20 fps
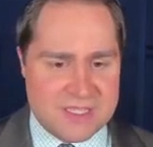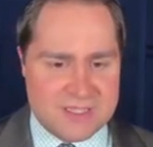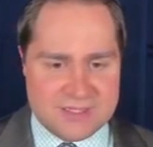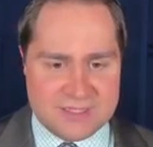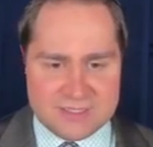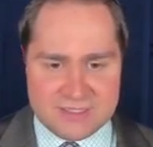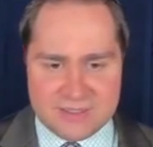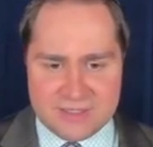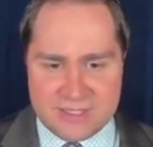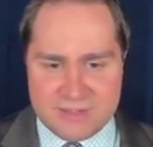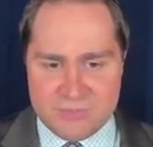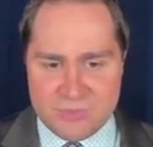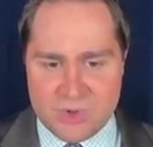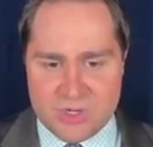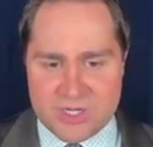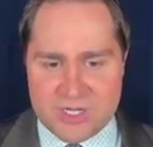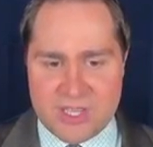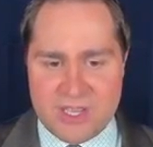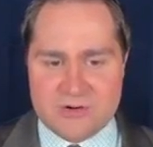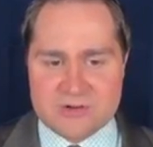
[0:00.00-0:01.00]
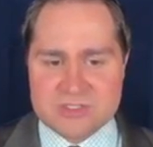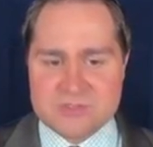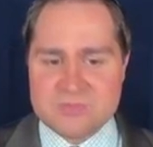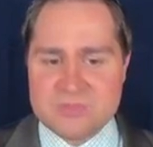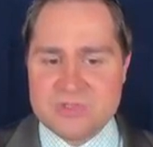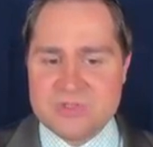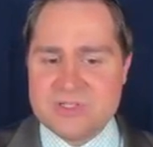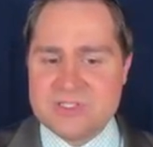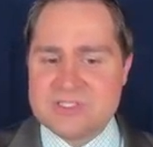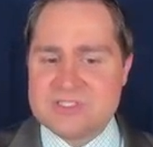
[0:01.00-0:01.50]
than the late morning hours,
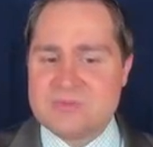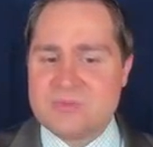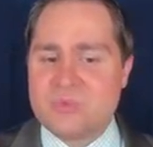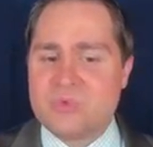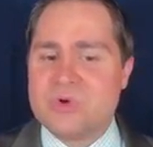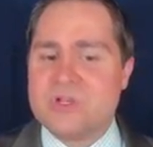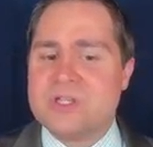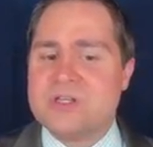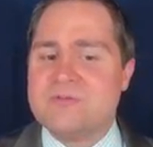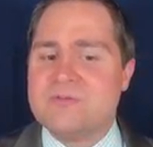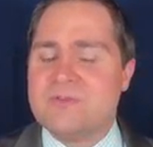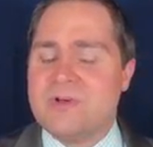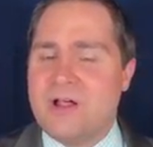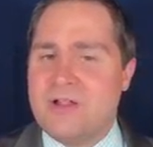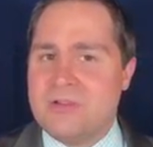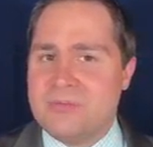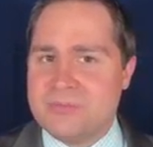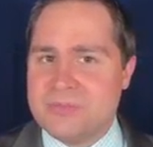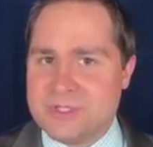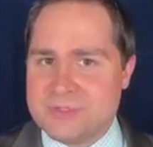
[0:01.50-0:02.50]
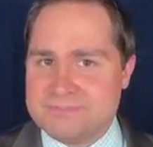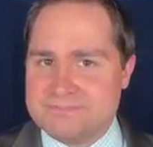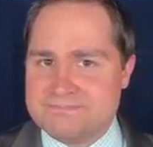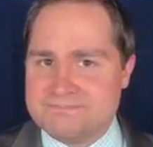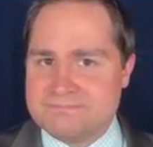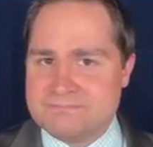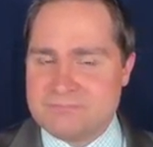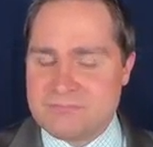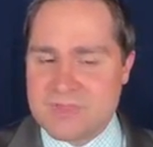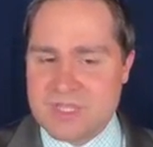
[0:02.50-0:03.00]
but look at some redevelopment
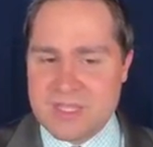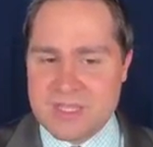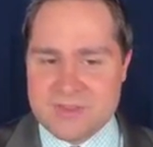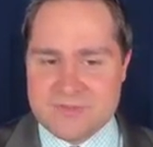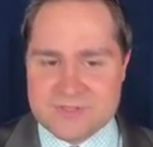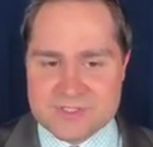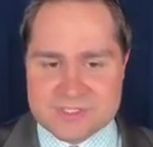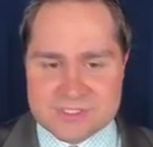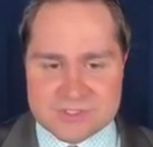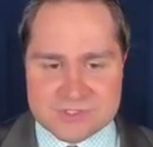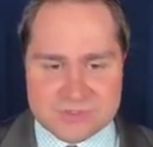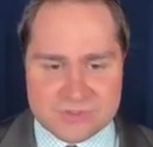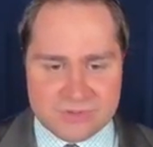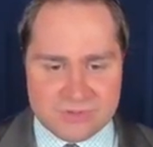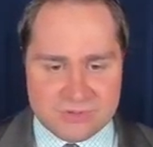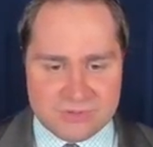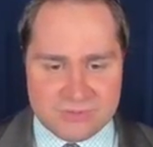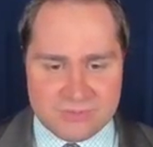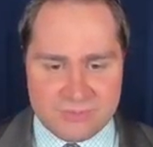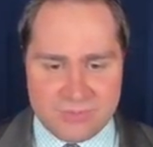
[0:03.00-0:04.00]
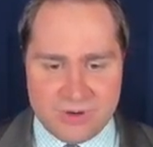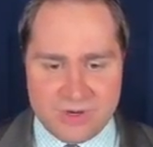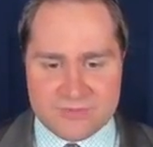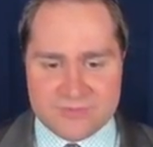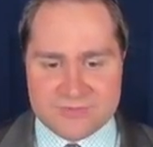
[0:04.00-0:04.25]
in the central part